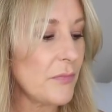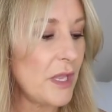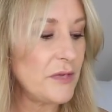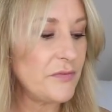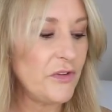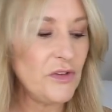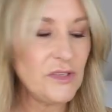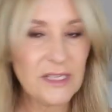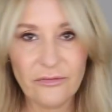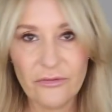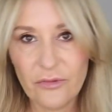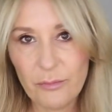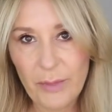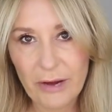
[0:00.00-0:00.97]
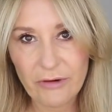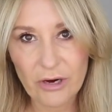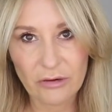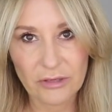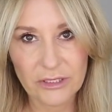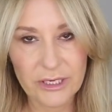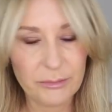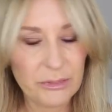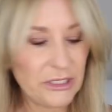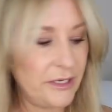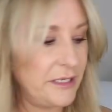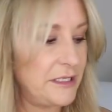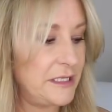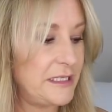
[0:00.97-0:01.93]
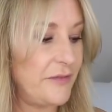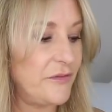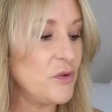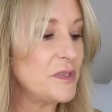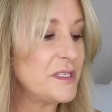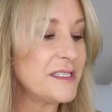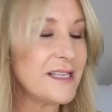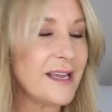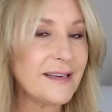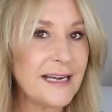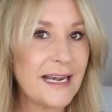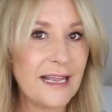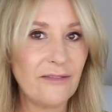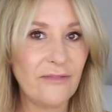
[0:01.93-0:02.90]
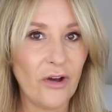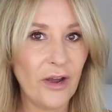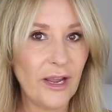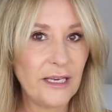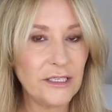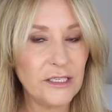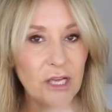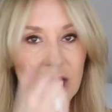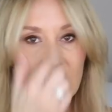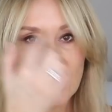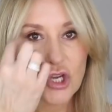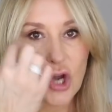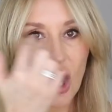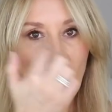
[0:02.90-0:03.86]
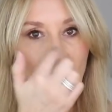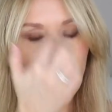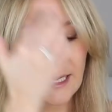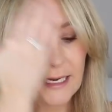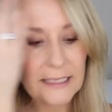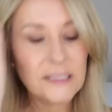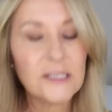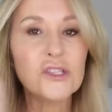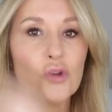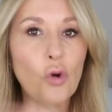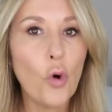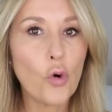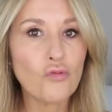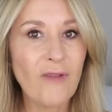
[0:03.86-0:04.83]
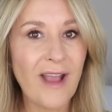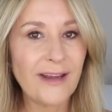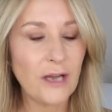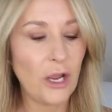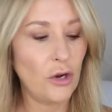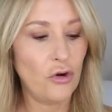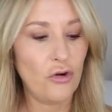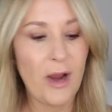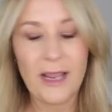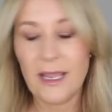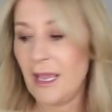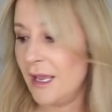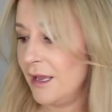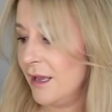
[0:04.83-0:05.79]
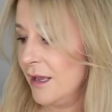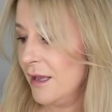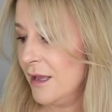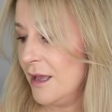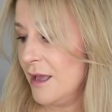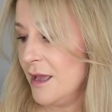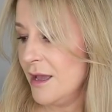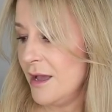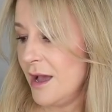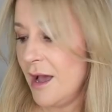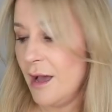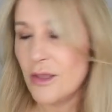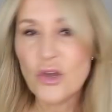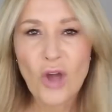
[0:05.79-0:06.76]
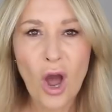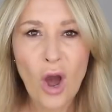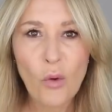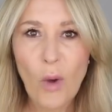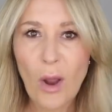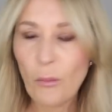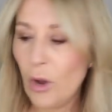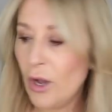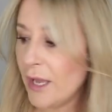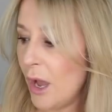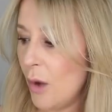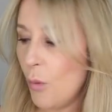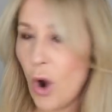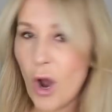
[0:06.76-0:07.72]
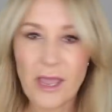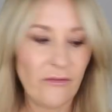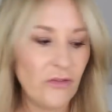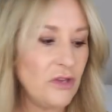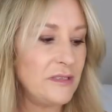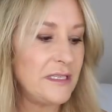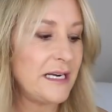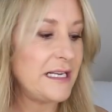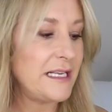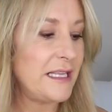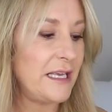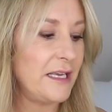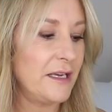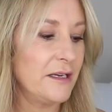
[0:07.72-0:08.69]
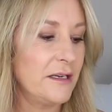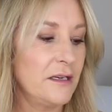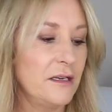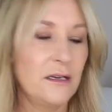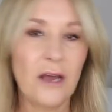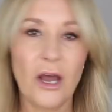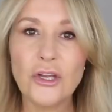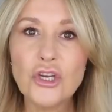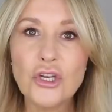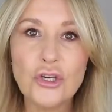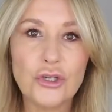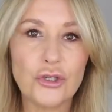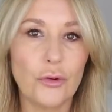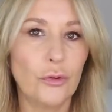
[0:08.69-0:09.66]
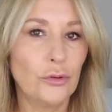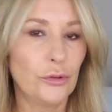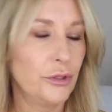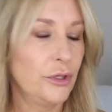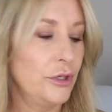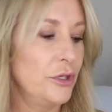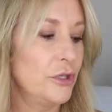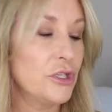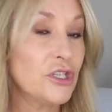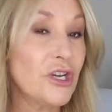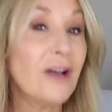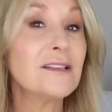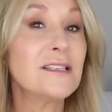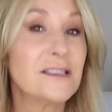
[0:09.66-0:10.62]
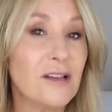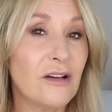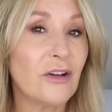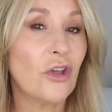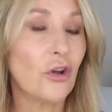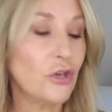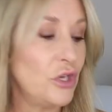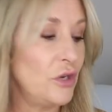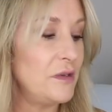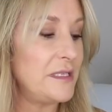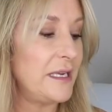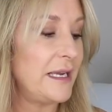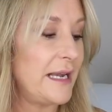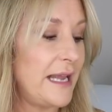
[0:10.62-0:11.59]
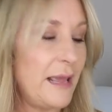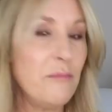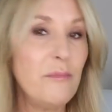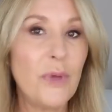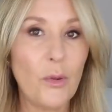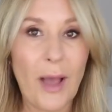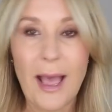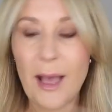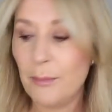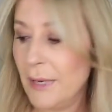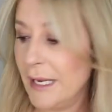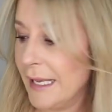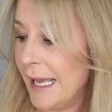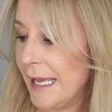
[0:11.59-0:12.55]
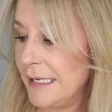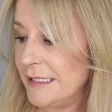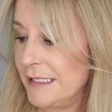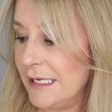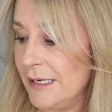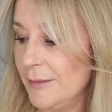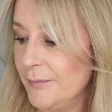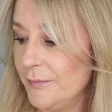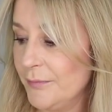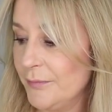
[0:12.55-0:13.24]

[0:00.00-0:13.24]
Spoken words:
if you suffer from perioral dermatitis, if you suddenly find your eyelids sore, red and cracking, and you can't quite work out why, you haven't used anything unusual, the chances are you're using an inbuilt applicator